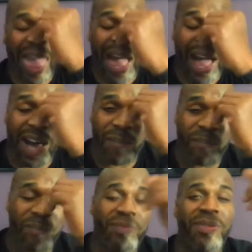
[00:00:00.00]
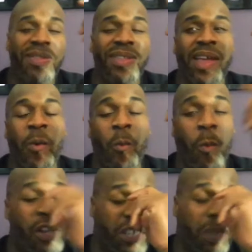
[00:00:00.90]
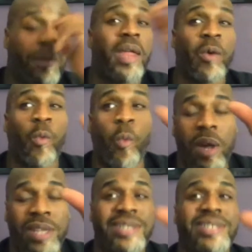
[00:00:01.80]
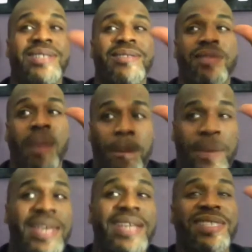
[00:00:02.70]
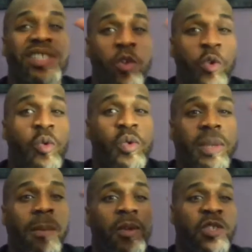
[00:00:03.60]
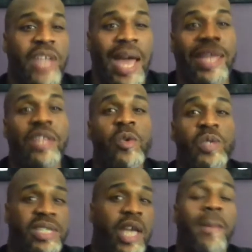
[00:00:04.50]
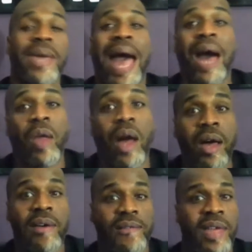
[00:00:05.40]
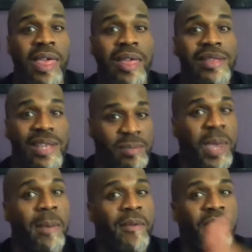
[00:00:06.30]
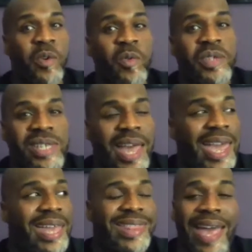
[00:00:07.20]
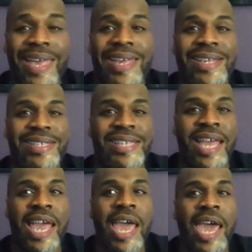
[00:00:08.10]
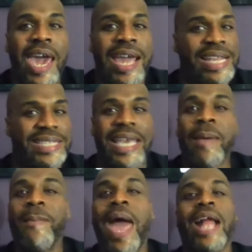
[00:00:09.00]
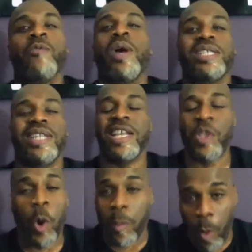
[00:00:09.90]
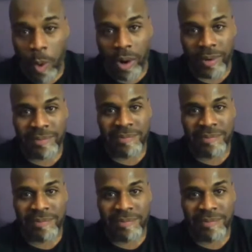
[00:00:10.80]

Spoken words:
We're going to talk about what's the biggest news and most shocking news that's coming out of this pay-per-view tonight. And that is, it is Impact Wrestling no more.